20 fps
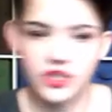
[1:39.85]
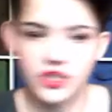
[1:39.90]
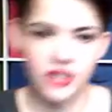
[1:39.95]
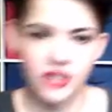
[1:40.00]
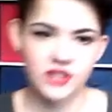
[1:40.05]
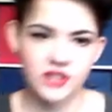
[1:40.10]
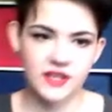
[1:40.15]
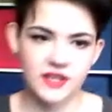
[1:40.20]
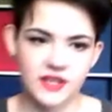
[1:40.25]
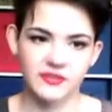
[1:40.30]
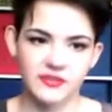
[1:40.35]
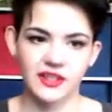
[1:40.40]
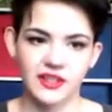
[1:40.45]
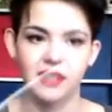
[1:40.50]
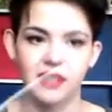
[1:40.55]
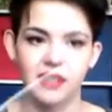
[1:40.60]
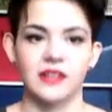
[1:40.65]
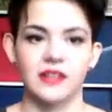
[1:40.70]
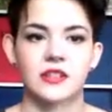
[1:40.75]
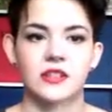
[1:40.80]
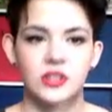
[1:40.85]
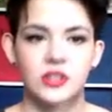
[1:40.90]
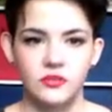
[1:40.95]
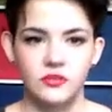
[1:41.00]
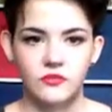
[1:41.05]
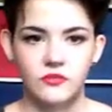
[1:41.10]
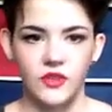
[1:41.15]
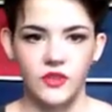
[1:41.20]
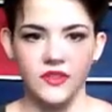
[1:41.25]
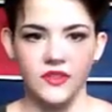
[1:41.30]
I just have like one of
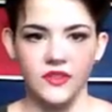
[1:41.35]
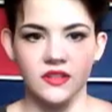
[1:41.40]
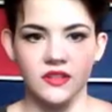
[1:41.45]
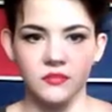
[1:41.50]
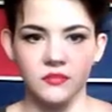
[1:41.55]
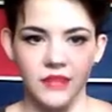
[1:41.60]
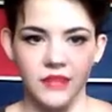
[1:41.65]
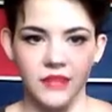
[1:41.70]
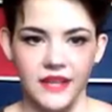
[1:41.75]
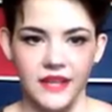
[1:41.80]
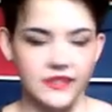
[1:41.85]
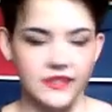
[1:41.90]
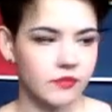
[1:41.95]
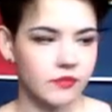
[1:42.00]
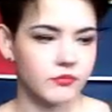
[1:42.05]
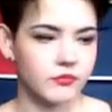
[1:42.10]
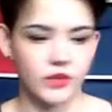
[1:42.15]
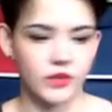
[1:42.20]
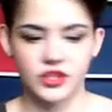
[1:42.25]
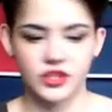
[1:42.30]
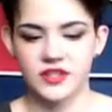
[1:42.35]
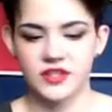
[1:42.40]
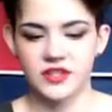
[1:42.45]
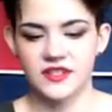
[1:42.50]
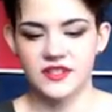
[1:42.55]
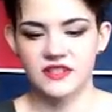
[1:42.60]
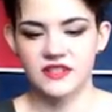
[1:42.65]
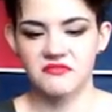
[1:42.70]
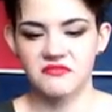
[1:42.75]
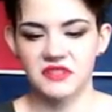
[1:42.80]
those little plastic brushes.
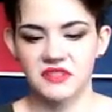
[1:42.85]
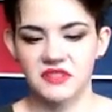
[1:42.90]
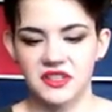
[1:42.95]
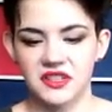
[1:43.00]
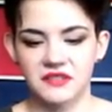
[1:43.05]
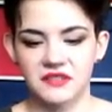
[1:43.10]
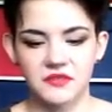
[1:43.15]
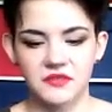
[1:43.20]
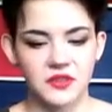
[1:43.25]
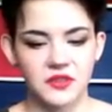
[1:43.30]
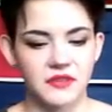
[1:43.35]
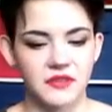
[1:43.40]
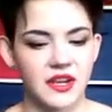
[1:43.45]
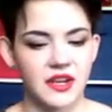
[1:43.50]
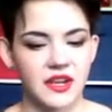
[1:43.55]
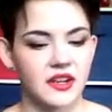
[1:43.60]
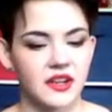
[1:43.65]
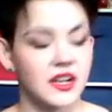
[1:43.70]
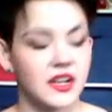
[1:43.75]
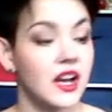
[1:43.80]
It's really full of hair.